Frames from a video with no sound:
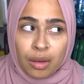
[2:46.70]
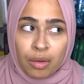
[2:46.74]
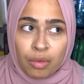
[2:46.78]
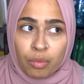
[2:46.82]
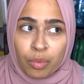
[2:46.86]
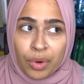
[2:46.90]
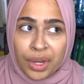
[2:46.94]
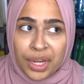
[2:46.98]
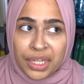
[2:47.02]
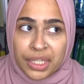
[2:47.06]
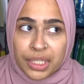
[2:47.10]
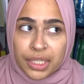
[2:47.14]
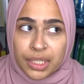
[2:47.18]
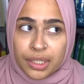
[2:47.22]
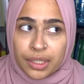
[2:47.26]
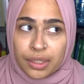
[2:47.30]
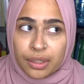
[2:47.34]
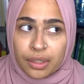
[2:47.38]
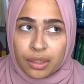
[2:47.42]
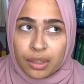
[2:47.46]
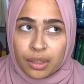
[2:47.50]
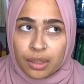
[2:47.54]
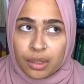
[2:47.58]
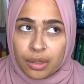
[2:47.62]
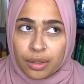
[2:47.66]
went
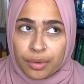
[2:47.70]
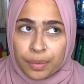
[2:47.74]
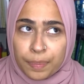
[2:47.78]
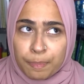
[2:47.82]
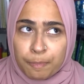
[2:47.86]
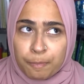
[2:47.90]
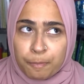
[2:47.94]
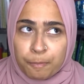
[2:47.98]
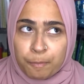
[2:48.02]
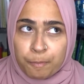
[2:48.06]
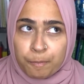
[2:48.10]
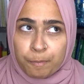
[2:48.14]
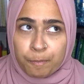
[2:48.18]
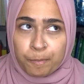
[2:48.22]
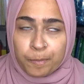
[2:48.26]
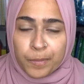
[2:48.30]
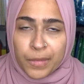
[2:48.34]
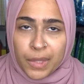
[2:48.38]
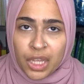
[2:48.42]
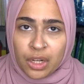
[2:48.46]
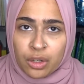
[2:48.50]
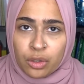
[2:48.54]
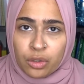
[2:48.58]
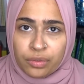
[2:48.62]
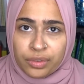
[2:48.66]

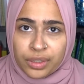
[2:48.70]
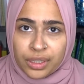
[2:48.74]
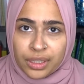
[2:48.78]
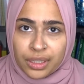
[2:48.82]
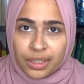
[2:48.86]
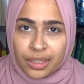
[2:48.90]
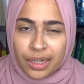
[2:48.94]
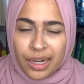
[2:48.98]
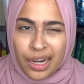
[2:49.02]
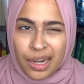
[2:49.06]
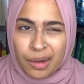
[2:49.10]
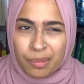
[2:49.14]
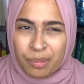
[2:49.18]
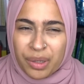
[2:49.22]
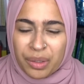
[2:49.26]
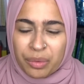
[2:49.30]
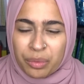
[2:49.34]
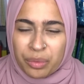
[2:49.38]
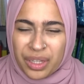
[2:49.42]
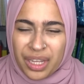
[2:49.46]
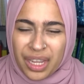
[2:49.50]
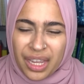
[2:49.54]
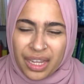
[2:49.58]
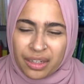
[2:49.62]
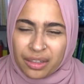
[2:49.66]
not over her head, but
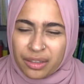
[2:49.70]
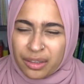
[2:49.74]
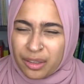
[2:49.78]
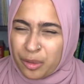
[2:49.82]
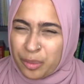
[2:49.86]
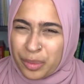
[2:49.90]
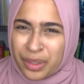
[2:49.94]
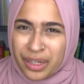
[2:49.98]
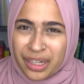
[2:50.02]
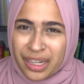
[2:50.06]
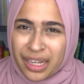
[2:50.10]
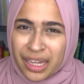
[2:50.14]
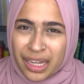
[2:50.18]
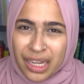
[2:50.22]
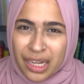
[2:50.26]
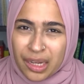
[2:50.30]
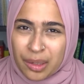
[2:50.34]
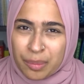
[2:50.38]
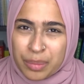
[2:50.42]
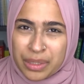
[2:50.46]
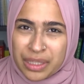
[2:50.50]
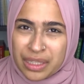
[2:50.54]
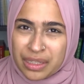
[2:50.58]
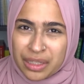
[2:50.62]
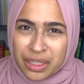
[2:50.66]
we had a little bit of
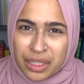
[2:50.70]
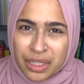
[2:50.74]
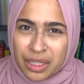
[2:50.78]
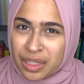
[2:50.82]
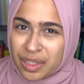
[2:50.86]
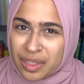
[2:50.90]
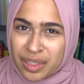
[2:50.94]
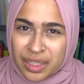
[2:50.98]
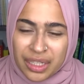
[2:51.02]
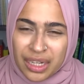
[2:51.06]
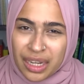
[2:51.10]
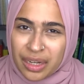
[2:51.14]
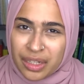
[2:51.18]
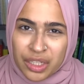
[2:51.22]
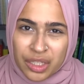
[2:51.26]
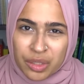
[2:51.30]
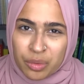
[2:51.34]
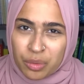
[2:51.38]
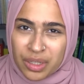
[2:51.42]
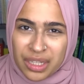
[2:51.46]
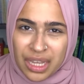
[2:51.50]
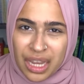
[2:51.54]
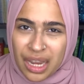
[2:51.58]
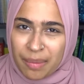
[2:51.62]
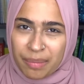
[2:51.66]
hiccups and tears, and
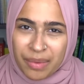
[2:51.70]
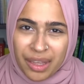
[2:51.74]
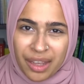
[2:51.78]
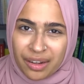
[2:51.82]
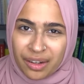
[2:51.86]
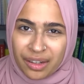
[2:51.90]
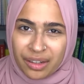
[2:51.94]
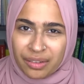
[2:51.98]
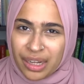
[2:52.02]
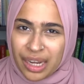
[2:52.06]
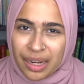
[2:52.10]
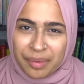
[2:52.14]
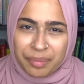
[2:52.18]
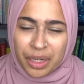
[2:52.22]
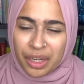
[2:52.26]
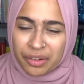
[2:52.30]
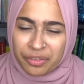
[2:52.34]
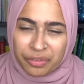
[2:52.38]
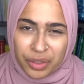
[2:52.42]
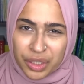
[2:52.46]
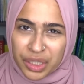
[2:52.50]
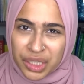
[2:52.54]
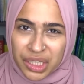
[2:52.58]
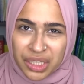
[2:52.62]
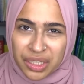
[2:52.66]
I'm not
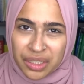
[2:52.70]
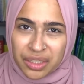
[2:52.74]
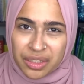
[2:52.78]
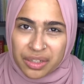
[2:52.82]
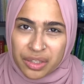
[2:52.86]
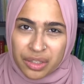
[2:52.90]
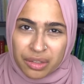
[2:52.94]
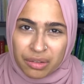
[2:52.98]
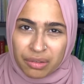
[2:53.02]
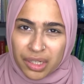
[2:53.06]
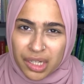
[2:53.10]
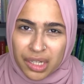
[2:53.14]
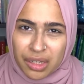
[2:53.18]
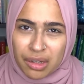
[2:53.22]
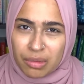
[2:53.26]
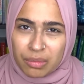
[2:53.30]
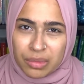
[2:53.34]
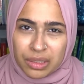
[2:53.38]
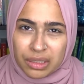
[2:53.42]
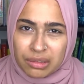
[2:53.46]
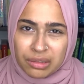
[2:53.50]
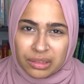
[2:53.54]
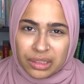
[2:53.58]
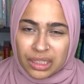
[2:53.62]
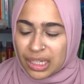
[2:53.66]
for tears during
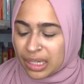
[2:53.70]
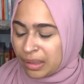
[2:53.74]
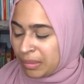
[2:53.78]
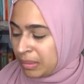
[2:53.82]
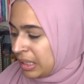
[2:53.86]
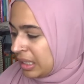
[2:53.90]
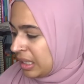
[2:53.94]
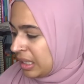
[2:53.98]
homeschool time.